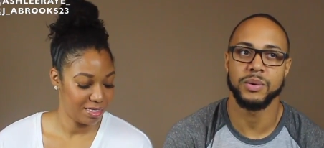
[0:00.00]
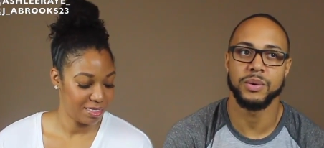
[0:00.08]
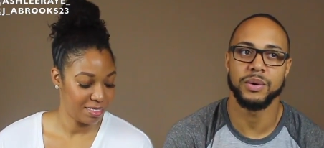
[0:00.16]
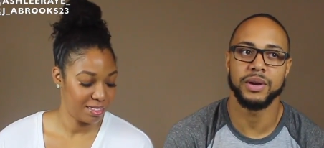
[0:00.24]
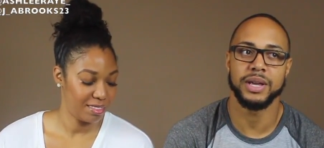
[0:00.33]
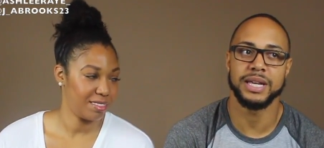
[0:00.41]

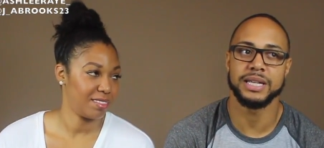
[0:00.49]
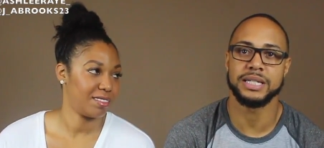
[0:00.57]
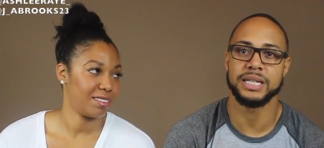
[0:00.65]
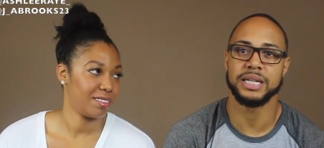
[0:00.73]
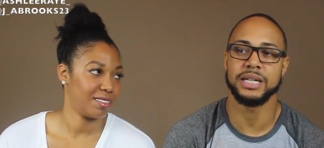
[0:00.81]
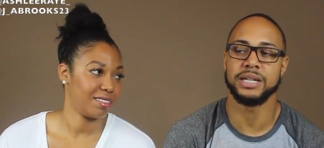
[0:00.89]
Speaker 1: or
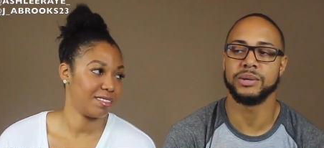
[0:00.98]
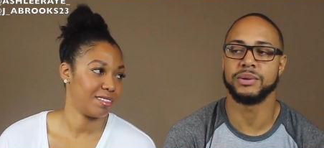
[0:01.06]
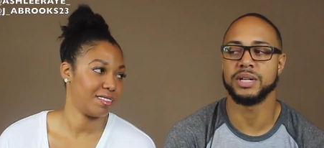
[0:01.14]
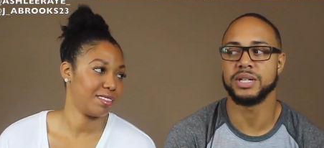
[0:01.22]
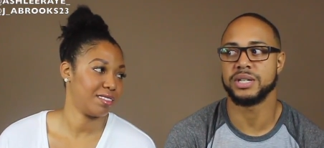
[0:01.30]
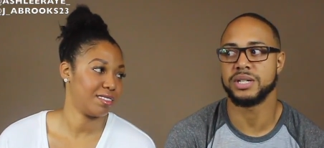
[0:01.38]
is he,
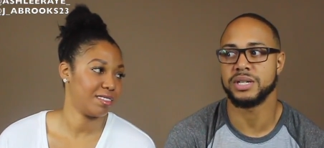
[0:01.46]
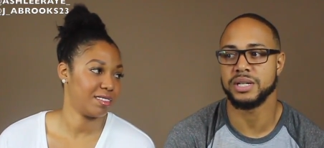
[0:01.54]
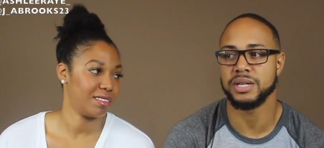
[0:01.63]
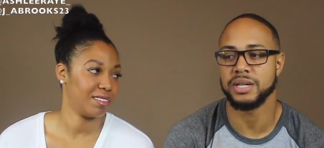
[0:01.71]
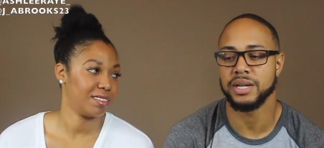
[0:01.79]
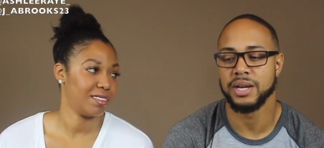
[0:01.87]
or is
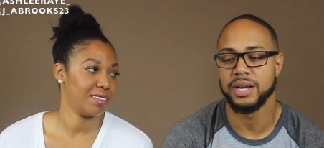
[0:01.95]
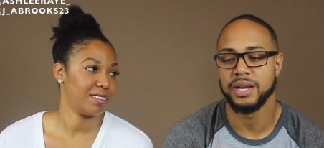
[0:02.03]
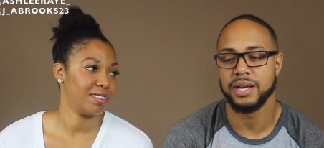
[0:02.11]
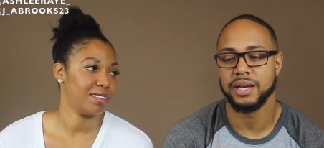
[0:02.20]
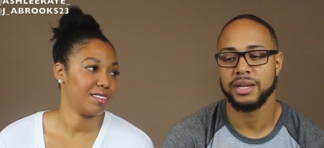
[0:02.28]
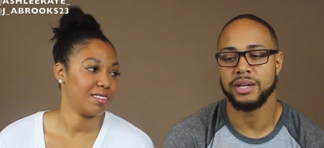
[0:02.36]
she,
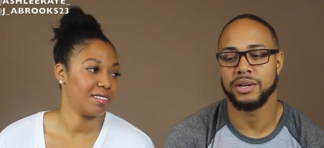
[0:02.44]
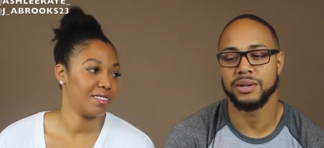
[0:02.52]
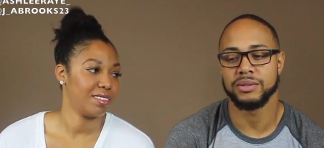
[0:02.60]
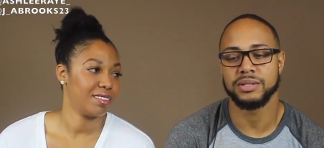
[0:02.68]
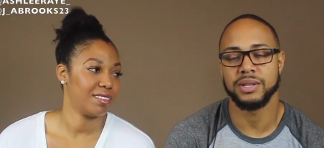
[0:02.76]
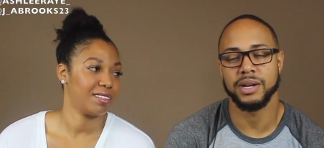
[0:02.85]

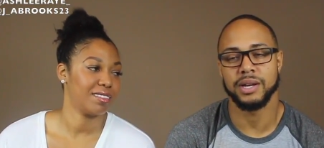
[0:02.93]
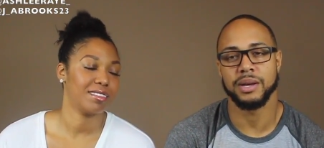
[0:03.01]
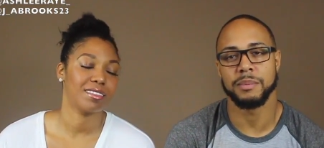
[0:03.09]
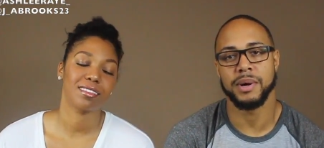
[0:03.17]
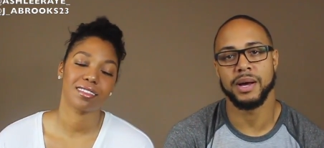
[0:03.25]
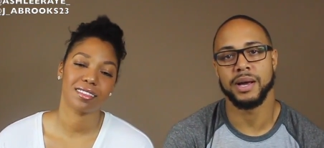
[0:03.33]
you know,
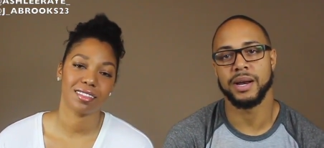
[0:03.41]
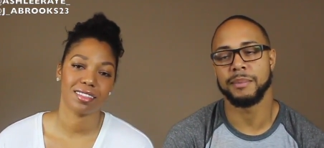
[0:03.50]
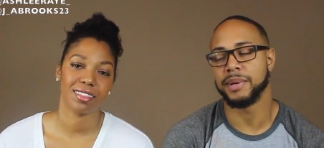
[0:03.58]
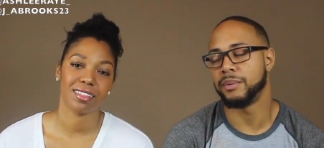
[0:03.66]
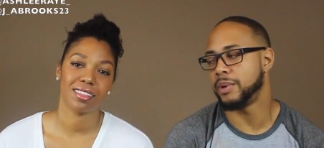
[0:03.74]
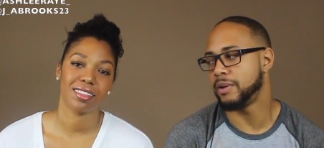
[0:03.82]
stuck in your mind.
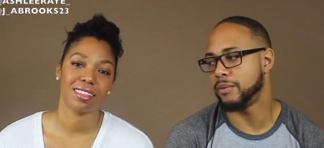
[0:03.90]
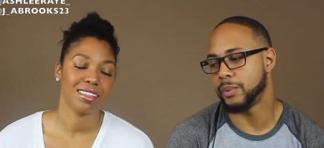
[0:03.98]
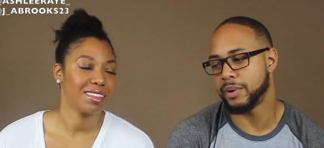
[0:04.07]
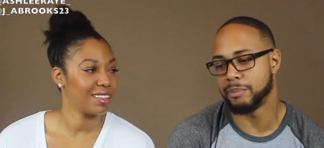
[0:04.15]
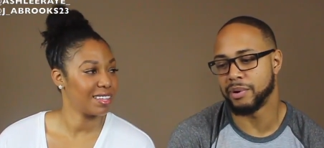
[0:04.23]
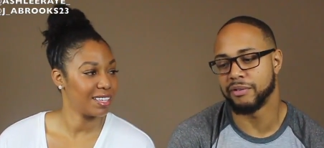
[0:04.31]
I mean,
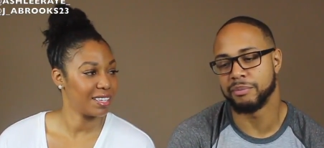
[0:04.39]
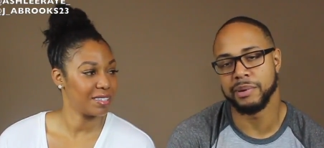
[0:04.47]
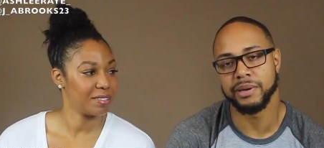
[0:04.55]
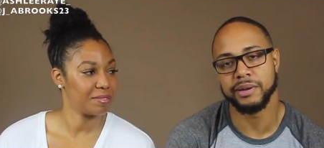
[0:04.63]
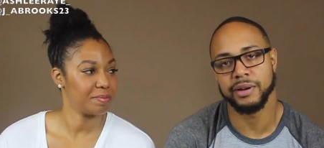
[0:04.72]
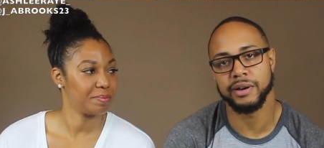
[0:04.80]
we
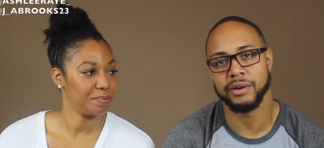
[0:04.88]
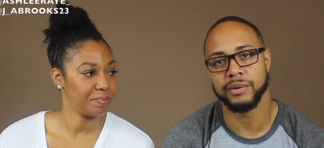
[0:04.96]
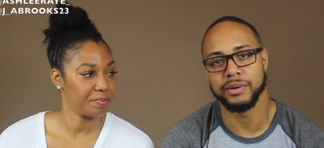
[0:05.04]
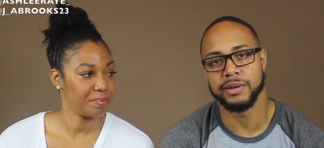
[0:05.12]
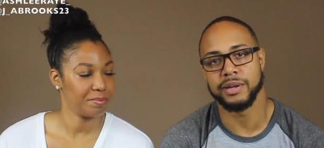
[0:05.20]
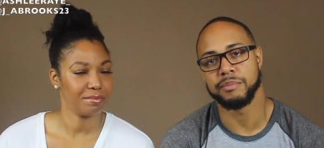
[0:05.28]
both been there
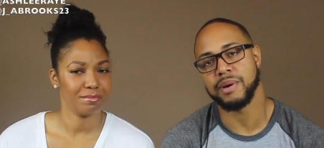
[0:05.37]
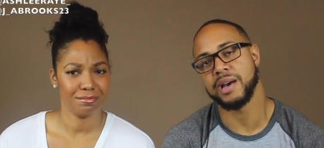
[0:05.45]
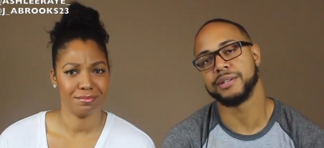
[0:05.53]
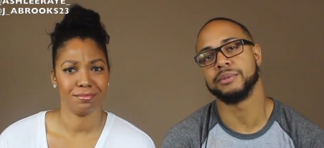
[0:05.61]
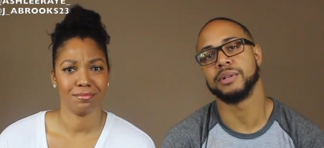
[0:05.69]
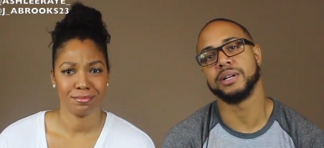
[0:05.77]
in
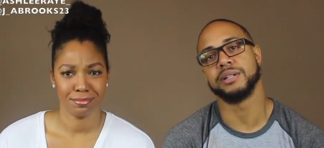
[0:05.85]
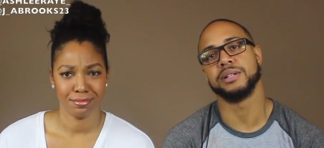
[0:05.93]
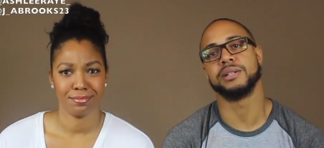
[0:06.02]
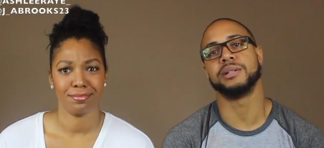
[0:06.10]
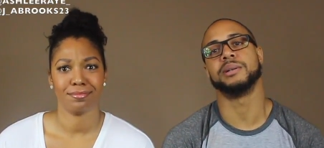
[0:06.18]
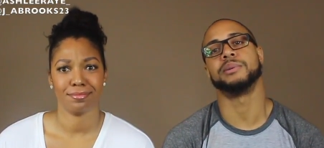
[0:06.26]
past
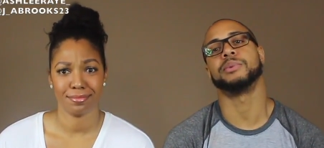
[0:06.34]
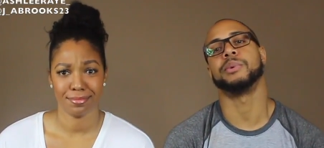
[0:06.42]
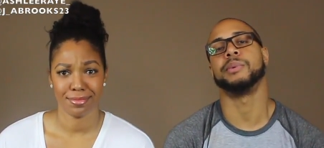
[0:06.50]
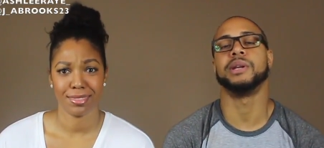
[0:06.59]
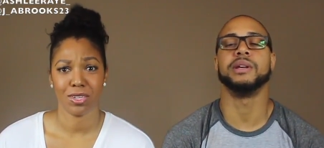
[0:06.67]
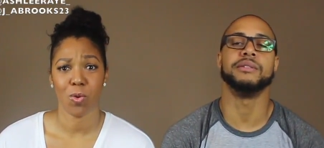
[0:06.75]

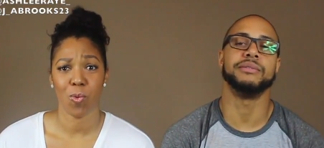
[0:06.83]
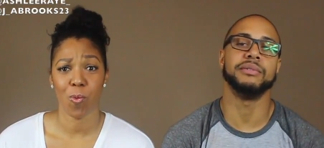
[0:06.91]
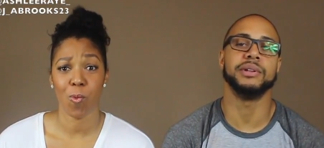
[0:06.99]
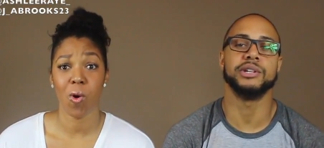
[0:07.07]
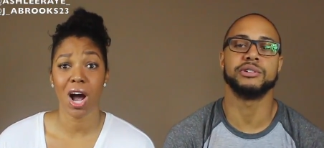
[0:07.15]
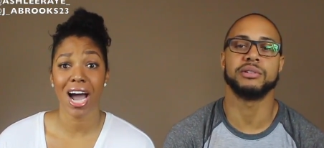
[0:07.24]
relationships where we
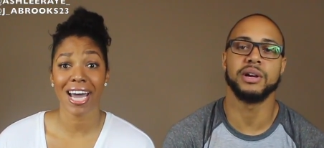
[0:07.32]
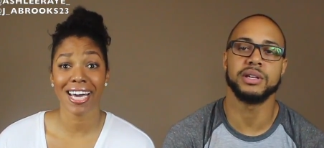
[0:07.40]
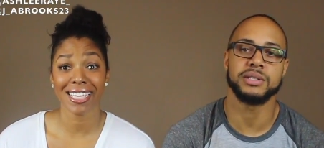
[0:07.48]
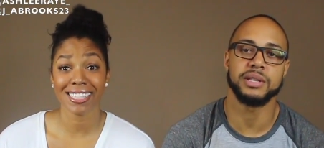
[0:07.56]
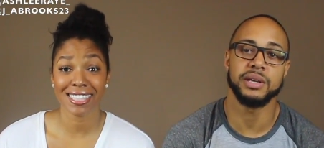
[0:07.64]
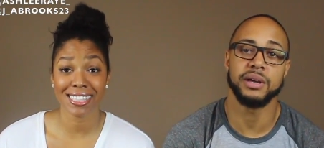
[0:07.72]
didn't fully
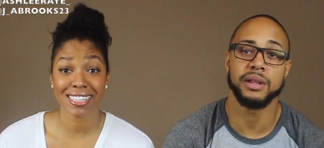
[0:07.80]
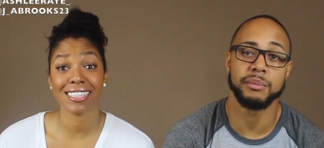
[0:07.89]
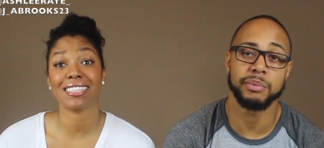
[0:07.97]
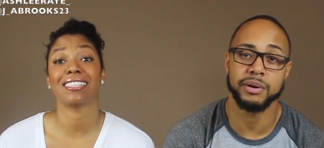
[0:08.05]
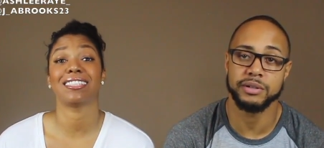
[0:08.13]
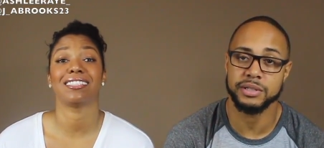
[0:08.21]
trust the
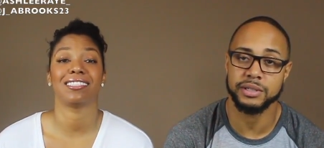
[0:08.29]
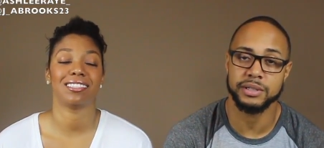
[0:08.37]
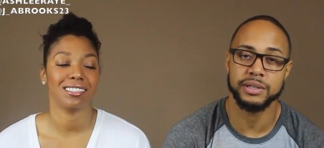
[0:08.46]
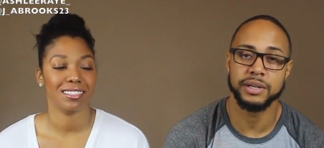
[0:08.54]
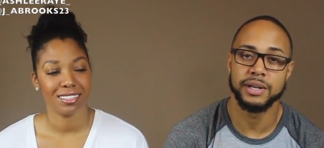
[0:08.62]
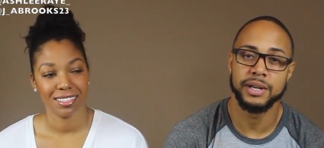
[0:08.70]
other person.